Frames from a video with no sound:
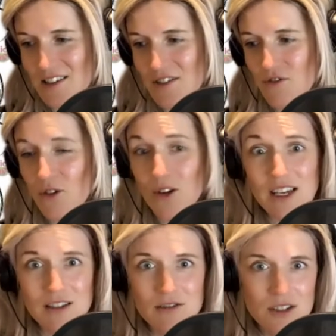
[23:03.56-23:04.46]

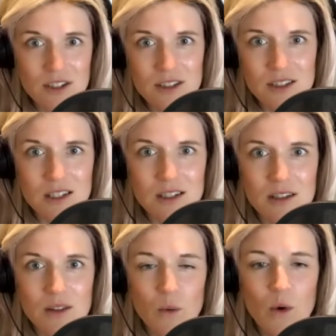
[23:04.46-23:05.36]
fully introduce it
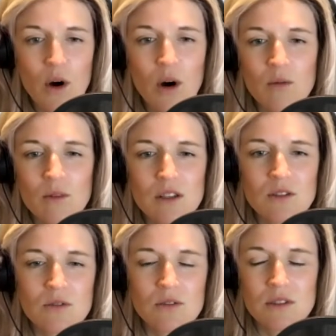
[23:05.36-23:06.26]
to the world with
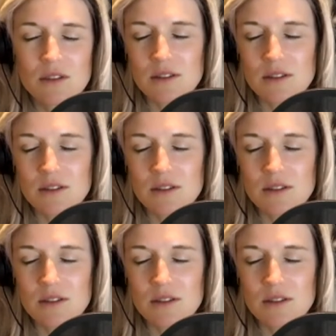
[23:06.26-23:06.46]
tours and